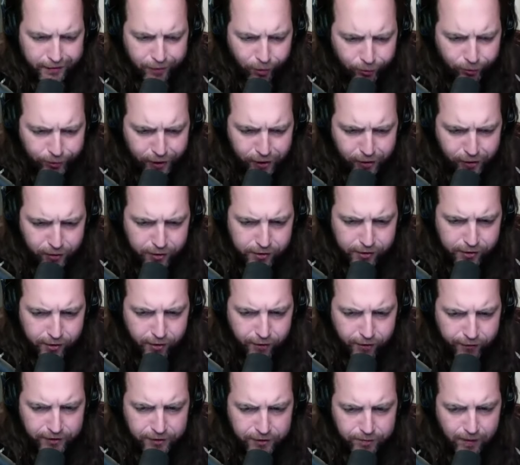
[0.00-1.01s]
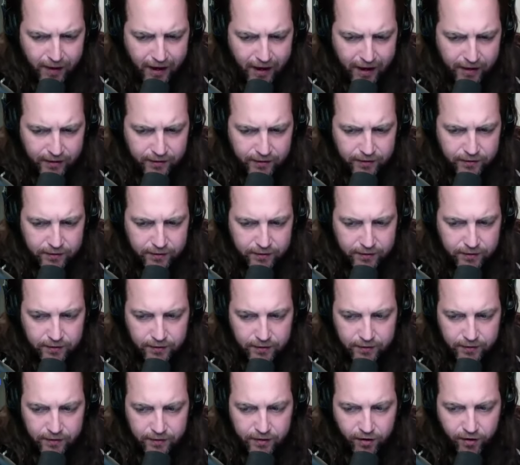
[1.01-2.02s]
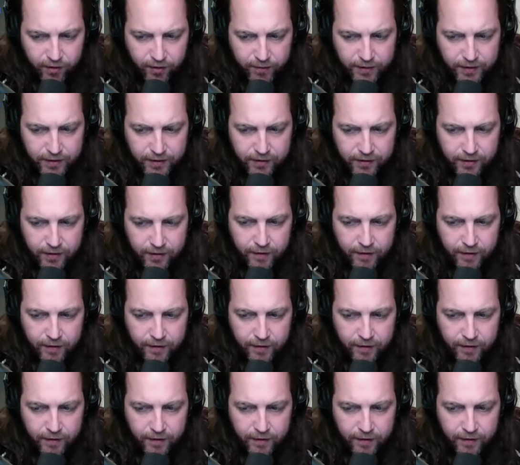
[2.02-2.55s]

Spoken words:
"Don't they know your girlfriend's black?" You know what I mean?